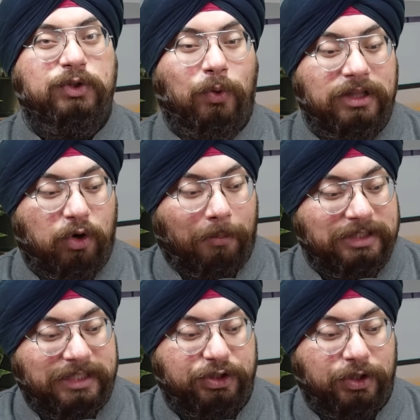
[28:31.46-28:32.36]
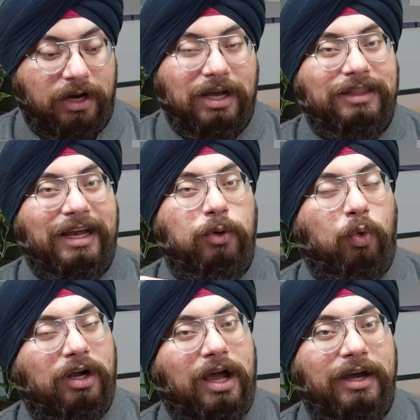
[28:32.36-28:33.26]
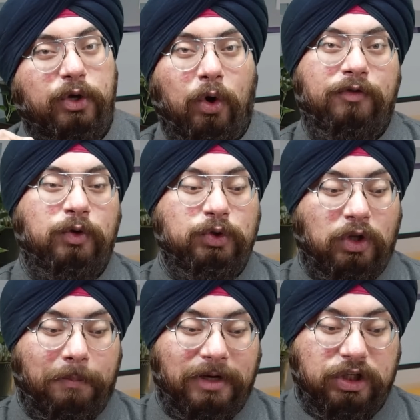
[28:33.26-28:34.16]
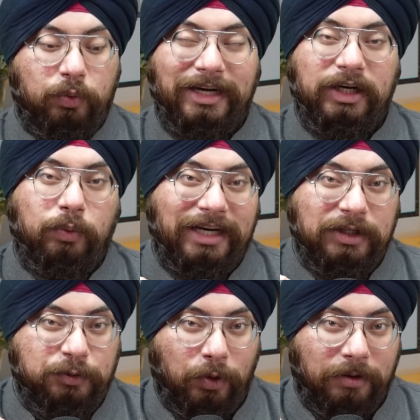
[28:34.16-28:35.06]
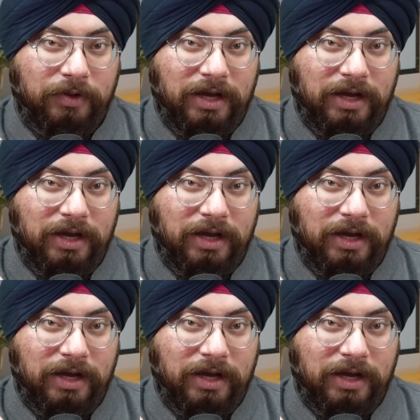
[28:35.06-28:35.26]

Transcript: us know in the comment section that what are your views on the budget 2024